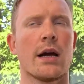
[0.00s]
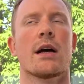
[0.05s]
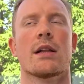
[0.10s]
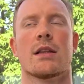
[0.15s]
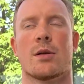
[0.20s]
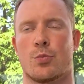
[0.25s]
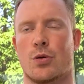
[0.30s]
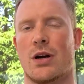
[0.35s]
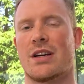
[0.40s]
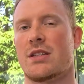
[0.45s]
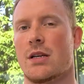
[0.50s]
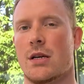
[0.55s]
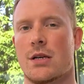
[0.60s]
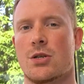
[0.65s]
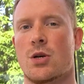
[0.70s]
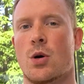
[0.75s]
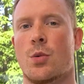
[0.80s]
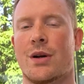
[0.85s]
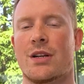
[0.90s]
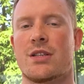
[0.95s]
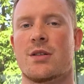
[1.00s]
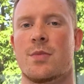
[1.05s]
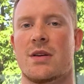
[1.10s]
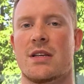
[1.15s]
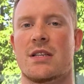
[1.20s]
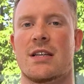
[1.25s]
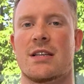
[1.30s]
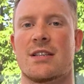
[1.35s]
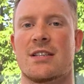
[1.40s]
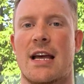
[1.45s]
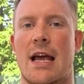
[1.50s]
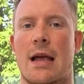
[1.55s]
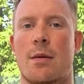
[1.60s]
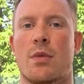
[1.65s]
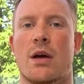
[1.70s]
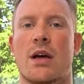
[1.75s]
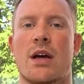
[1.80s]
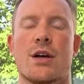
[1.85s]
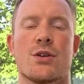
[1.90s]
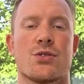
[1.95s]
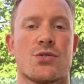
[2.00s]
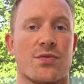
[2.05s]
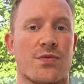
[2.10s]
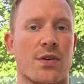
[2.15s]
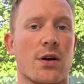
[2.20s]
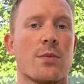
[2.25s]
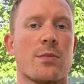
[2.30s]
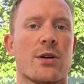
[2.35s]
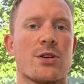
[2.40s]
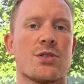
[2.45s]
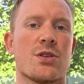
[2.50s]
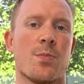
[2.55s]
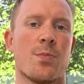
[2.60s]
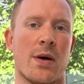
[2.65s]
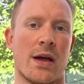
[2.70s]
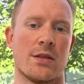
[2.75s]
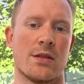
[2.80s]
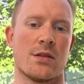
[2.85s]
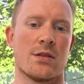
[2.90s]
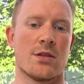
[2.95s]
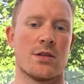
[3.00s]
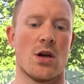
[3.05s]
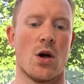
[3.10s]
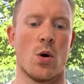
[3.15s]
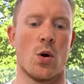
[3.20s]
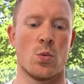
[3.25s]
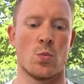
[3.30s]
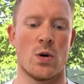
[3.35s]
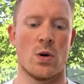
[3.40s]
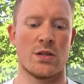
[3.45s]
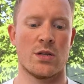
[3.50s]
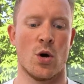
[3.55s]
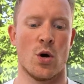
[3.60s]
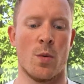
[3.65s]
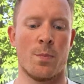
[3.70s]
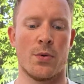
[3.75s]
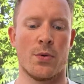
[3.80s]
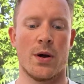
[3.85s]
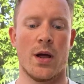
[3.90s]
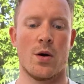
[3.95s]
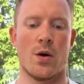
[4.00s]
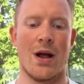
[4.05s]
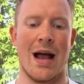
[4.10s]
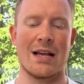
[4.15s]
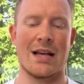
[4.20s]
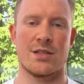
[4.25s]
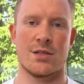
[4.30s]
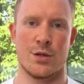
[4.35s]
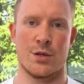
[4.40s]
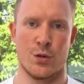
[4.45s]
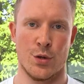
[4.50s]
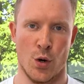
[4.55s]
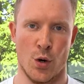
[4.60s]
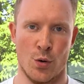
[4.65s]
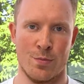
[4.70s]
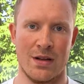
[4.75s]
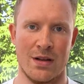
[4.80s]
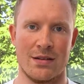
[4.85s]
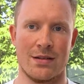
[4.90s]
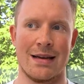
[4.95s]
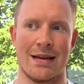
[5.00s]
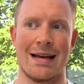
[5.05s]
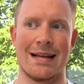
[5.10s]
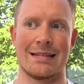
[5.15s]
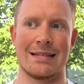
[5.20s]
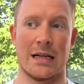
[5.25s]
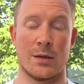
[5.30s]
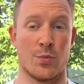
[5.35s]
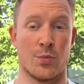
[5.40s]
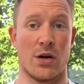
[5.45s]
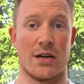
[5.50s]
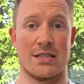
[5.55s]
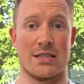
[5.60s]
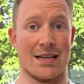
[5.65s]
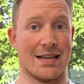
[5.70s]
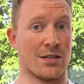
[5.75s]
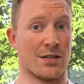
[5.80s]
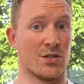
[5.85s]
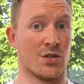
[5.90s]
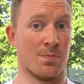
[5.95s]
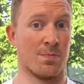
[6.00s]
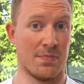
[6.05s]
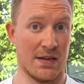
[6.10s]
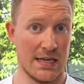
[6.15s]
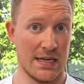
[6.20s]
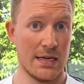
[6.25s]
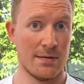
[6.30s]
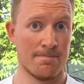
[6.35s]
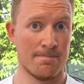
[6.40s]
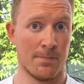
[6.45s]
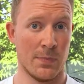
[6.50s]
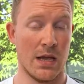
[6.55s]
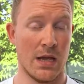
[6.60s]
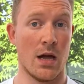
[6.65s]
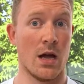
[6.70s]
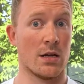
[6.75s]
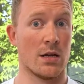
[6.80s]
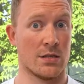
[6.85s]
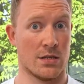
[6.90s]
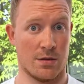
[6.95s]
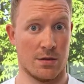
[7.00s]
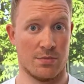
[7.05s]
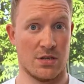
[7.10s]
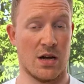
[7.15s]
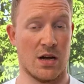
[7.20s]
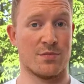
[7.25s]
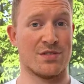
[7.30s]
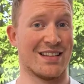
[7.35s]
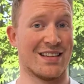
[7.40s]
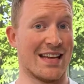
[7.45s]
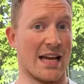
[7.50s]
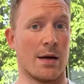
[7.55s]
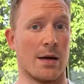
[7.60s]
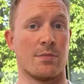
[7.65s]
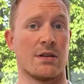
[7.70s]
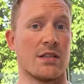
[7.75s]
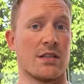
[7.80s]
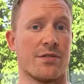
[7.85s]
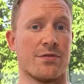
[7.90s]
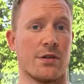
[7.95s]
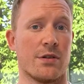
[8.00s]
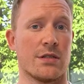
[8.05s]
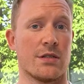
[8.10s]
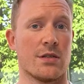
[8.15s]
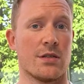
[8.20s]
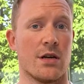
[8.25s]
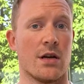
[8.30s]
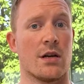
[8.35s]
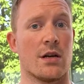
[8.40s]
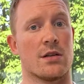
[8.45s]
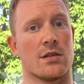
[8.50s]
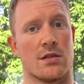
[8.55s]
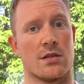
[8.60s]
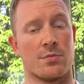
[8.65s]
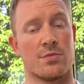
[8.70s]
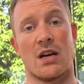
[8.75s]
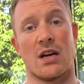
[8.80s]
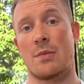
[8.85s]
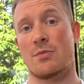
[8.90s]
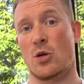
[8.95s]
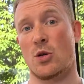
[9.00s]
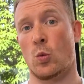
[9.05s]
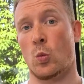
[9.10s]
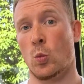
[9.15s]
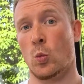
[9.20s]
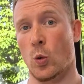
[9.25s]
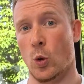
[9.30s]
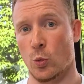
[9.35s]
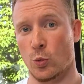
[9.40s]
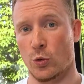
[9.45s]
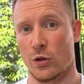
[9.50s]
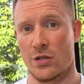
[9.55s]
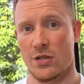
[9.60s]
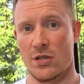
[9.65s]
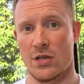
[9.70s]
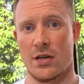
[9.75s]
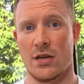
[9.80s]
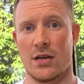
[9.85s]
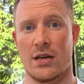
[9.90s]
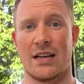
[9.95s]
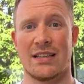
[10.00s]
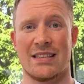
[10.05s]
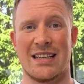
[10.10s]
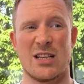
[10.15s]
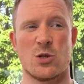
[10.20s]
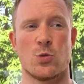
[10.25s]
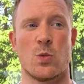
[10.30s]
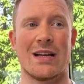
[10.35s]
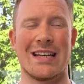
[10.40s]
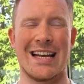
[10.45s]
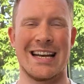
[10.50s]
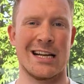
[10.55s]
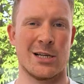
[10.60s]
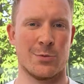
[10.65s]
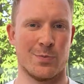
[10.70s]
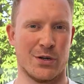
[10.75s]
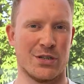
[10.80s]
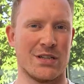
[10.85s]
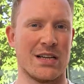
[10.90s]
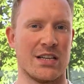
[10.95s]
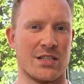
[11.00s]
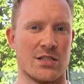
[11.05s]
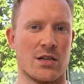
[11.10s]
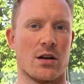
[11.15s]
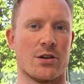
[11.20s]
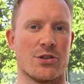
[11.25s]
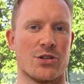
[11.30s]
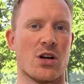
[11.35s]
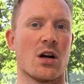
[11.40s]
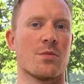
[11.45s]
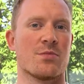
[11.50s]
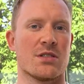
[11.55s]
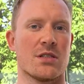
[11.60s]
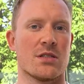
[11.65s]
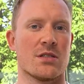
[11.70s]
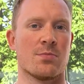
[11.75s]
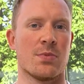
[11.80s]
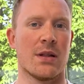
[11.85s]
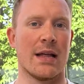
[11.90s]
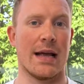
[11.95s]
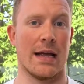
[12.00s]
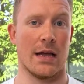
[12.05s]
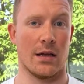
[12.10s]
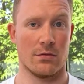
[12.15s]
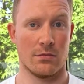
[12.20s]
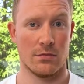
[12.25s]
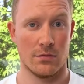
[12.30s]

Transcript: The pricing is going to be the same. So it very much depends on what the operator has determined that pricing to be. Sometimes it can be different, sometimes it won't. And that's why that expertise knowledge comes into play.